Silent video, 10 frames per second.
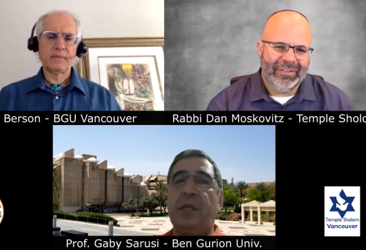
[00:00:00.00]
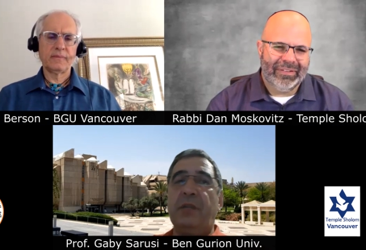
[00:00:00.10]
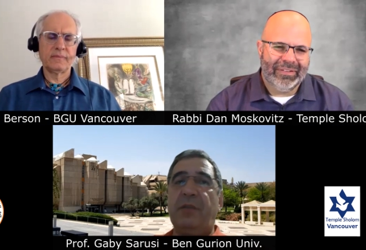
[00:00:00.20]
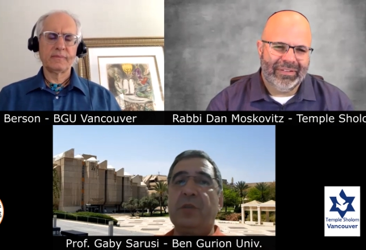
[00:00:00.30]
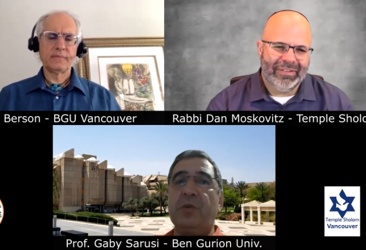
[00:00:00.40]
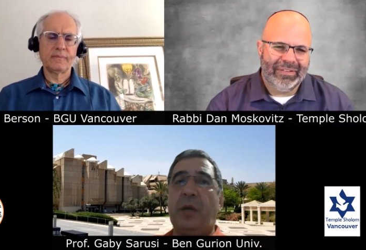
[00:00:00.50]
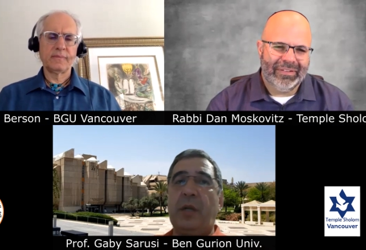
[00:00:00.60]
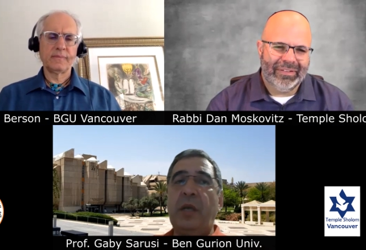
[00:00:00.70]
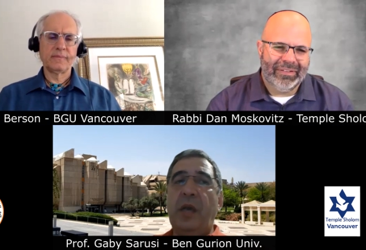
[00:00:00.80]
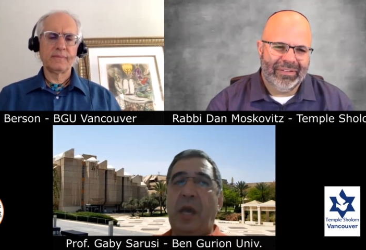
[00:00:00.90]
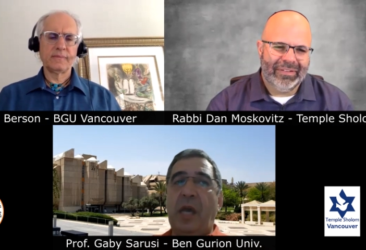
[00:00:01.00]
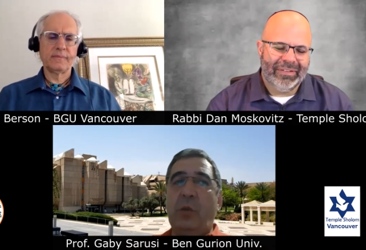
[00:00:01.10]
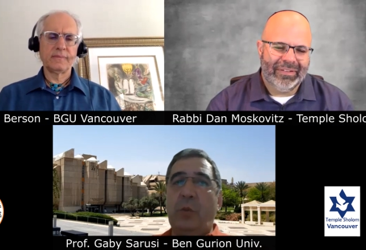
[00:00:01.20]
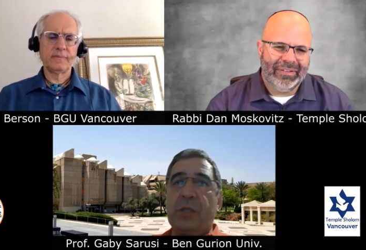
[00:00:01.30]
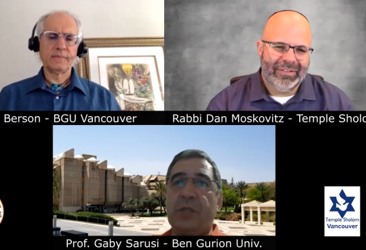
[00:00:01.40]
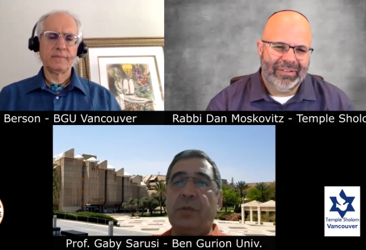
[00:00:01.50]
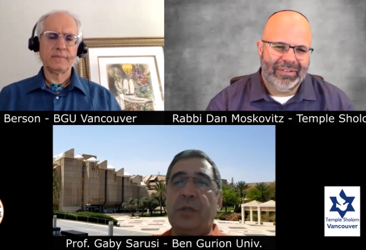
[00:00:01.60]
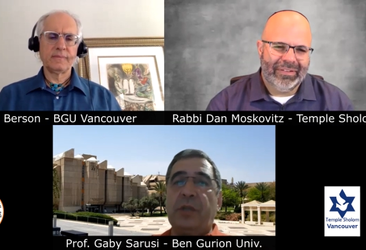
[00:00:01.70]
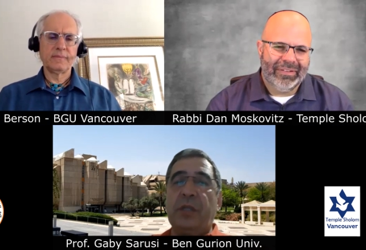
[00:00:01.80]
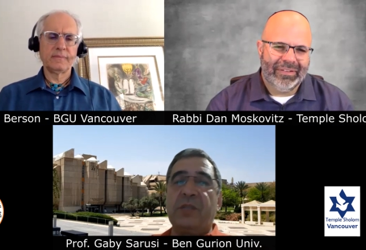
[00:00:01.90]
Speaker 1: individual. And we saw
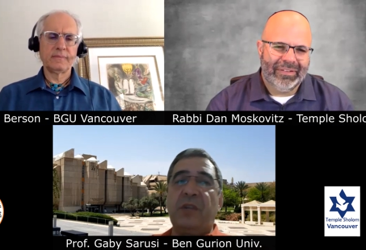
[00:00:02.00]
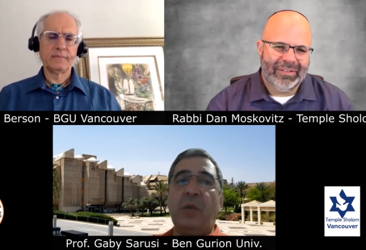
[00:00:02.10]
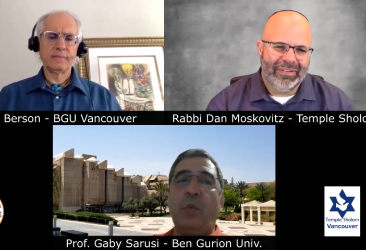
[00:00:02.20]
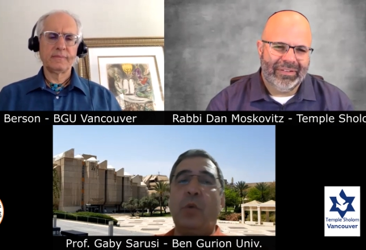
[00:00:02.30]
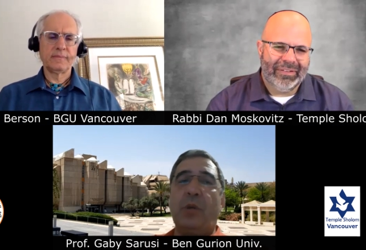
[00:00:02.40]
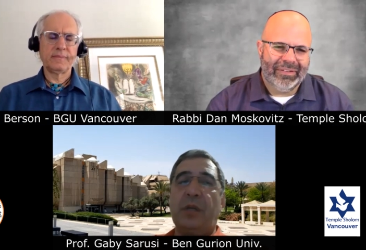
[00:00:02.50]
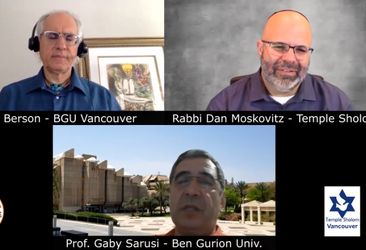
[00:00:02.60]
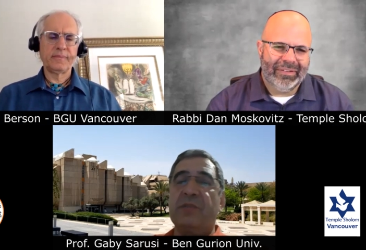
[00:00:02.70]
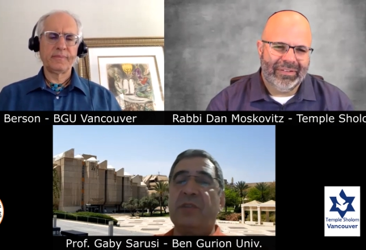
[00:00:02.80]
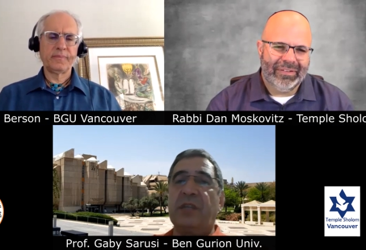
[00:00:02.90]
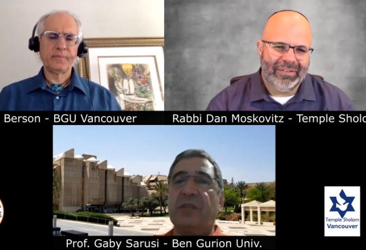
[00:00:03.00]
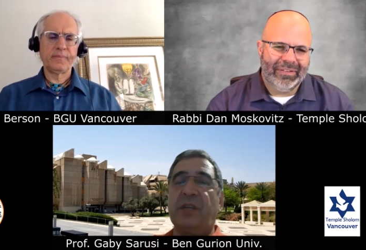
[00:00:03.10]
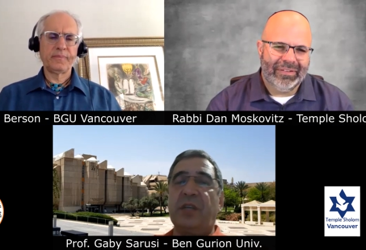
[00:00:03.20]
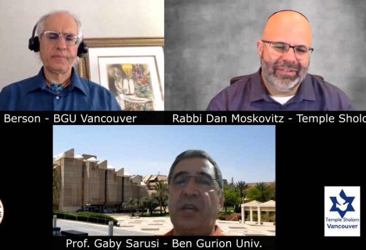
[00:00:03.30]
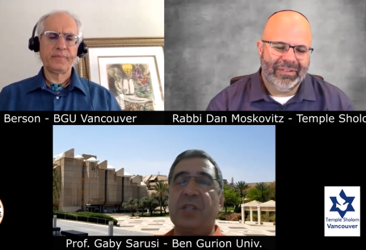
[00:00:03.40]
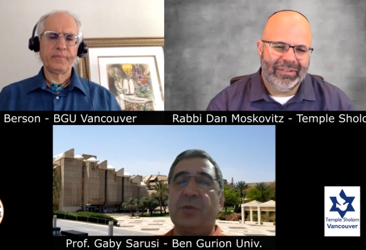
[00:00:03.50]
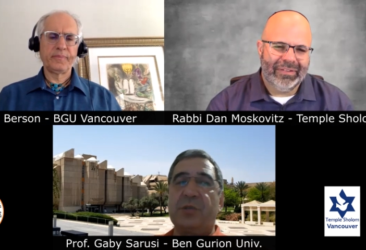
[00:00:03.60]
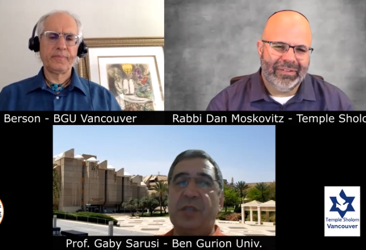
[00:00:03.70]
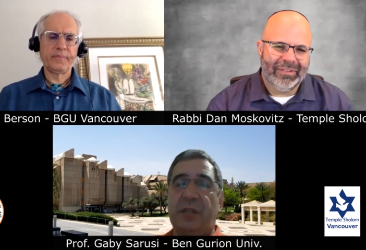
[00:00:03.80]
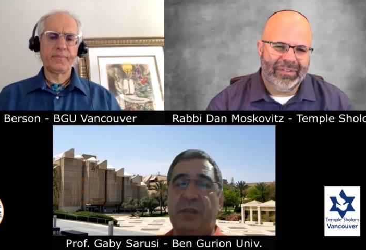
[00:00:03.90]
that it's really working. It's very, very nice to
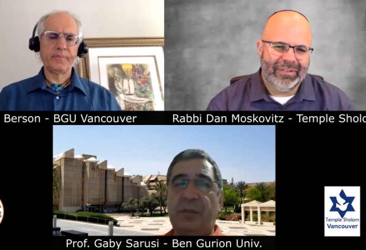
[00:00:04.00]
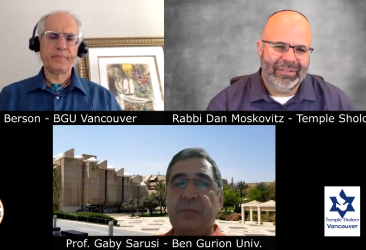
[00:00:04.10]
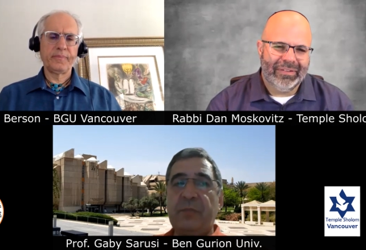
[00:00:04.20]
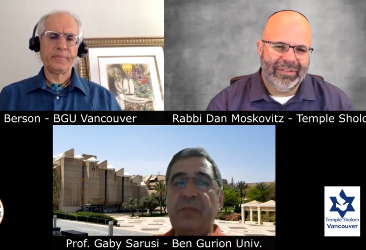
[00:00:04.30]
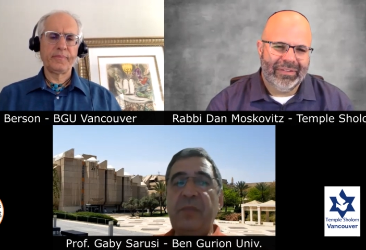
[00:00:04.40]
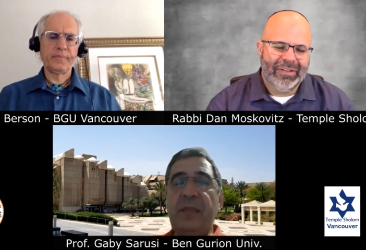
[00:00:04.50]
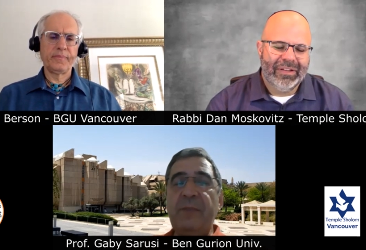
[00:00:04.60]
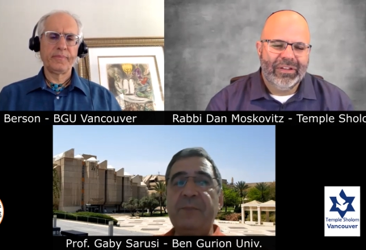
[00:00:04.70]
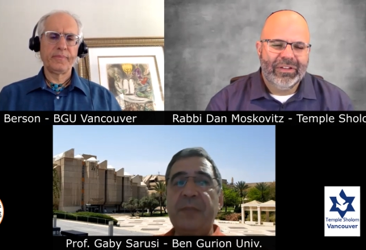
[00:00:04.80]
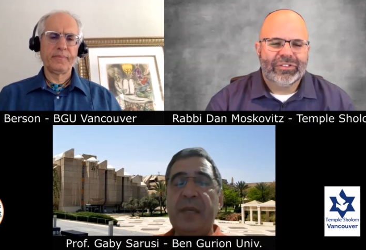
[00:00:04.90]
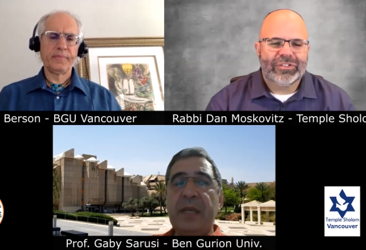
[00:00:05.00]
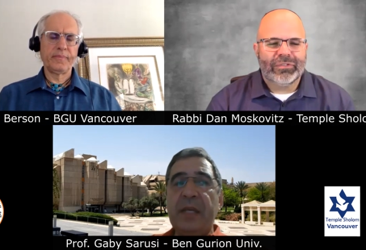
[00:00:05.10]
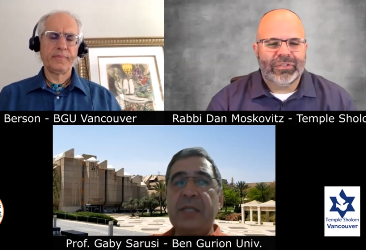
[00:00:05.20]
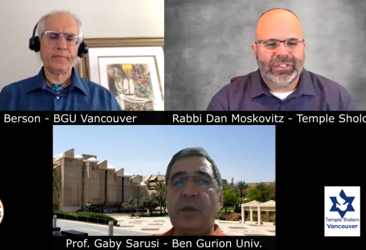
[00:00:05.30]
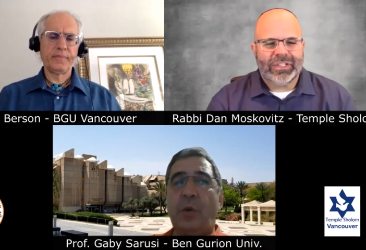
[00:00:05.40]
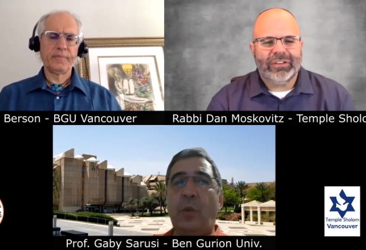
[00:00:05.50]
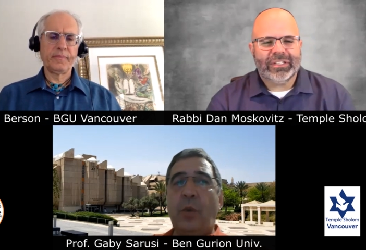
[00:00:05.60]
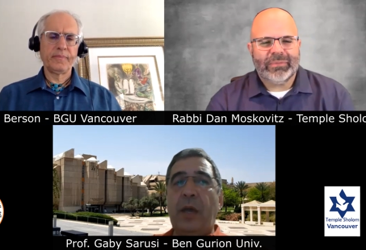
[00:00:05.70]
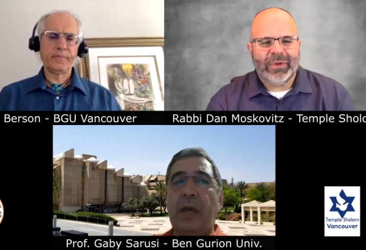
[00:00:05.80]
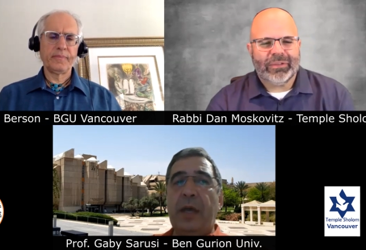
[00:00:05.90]
see it.
Speaker 2: So tell us
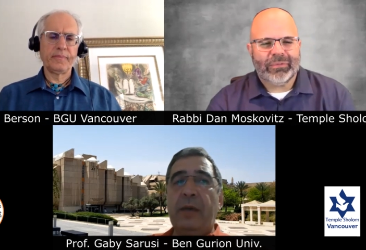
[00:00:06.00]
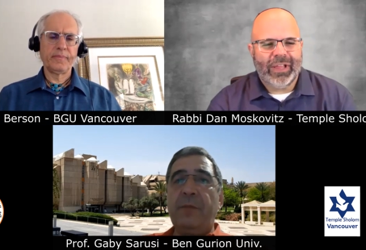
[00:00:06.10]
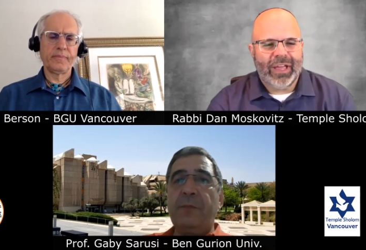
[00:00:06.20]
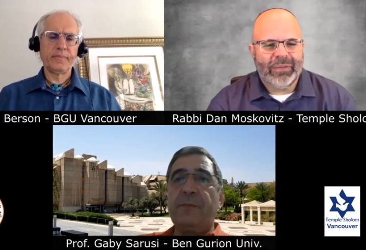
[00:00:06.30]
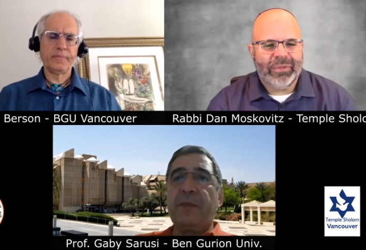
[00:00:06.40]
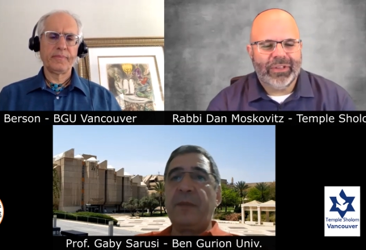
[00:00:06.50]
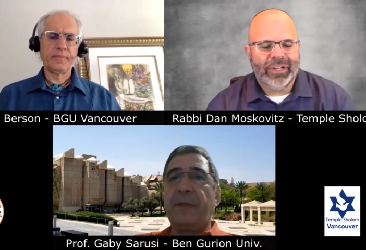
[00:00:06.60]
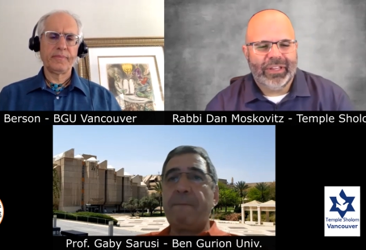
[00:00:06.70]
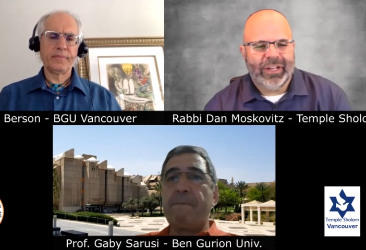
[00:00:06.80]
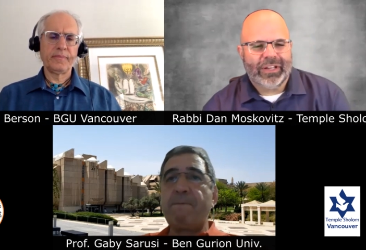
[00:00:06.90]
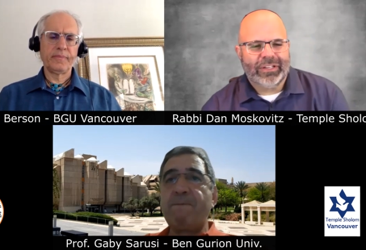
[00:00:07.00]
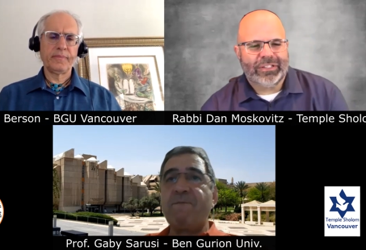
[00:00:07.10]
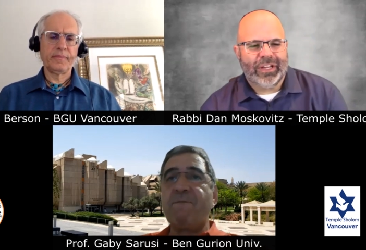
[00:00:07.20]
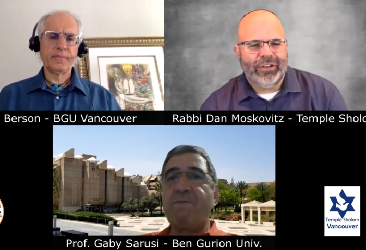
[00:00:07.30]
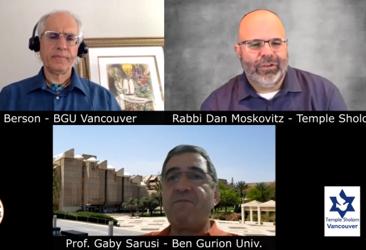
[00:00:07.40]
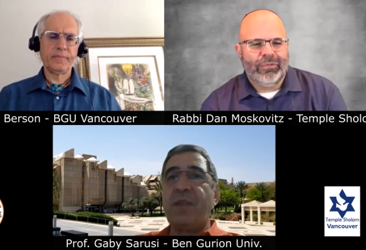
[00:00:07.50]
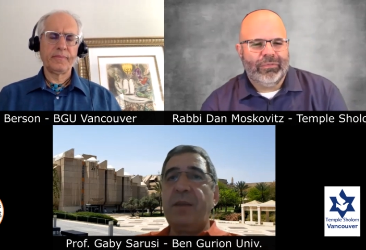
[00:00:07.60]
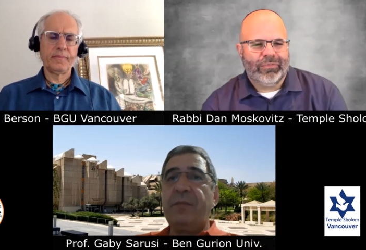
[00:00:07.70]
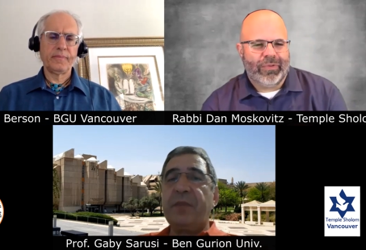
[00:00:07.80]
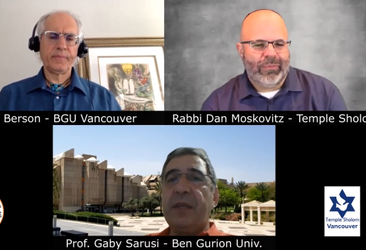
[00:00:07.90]
about the reliability then, because I know
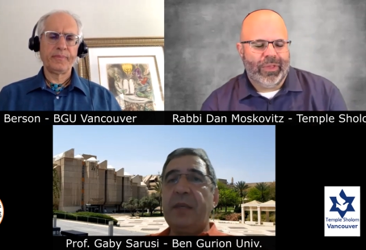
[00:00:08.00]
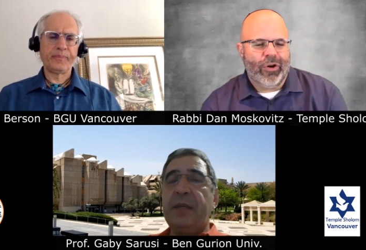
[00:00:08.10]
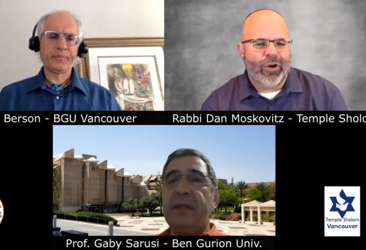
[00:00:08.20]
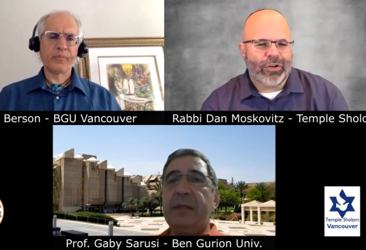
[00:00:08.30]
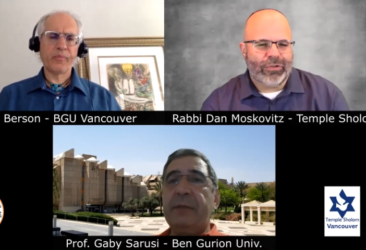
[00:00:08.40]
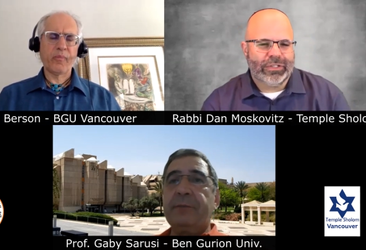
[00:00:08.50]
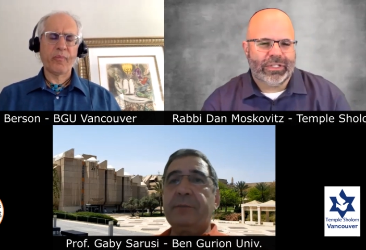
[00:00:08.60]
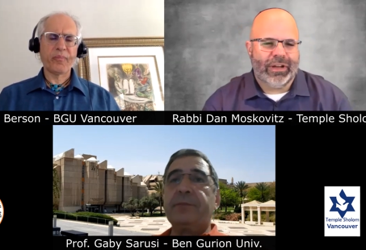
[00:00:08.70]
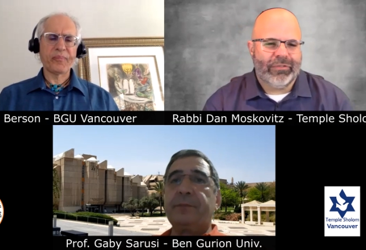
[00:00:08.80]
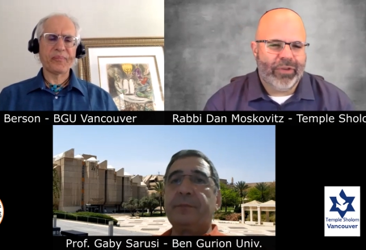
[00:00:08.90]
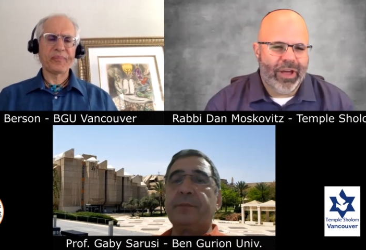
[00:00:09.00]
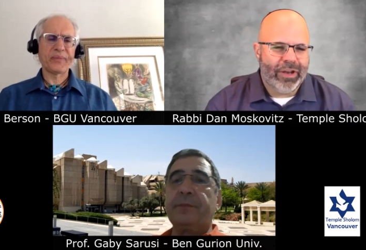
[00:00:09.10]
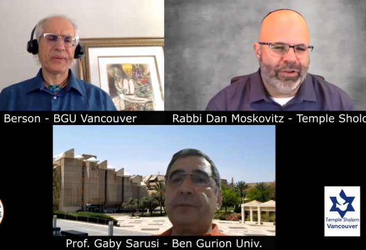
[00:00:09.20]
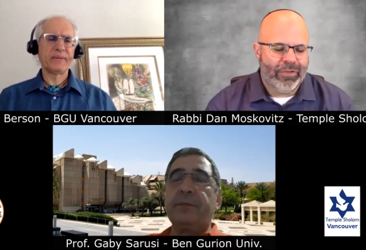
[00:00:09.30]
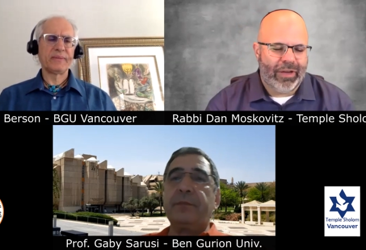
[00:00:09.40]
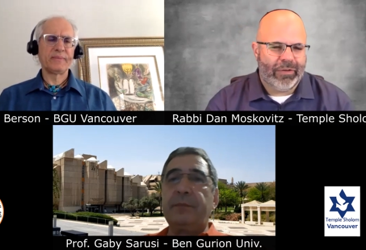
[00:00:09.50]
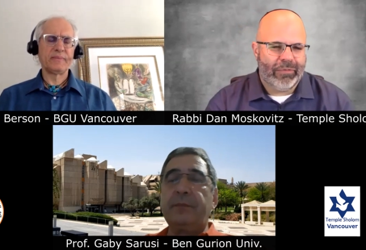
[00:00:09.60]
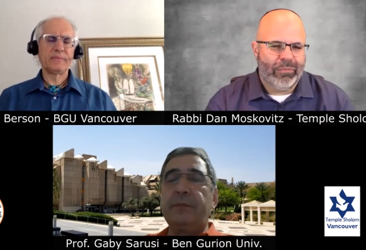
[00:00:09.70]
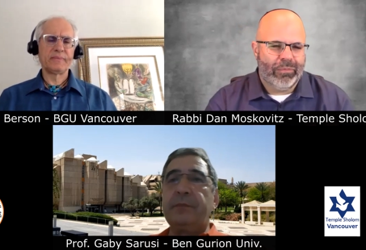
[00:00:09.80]
from the articles that I've read, you have a